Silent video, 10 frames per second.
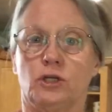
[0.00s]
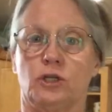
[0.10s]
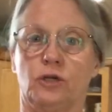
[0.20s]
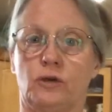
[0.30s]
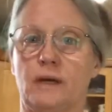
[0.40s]

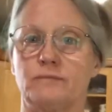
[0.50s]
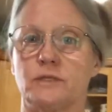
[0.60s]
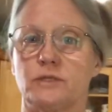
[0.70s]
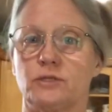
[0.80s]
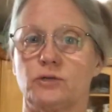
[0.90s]
2 cups
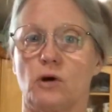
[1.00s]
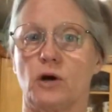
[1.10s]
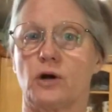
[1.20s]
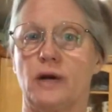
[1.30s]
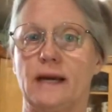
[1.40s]
of
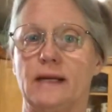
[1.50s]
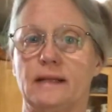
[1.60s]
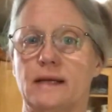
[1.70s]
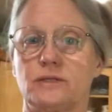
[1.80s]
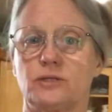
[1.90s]
starter, and in
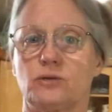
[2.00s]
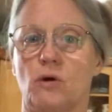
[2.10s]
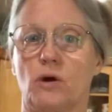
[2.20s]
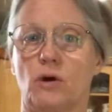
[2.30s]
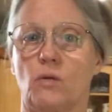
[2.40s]
that
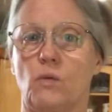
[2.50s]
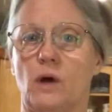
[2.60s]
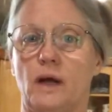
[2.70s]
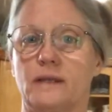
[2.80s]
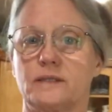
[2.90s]
starter
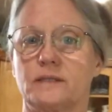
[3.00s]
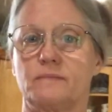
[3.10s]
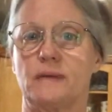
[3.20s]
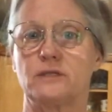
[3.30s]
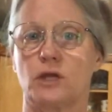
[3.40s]
was
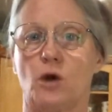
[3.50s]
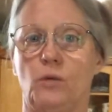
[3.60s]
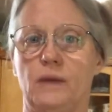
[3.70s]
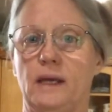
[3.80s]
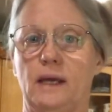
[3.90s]
my
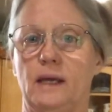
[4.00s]
SCOBY.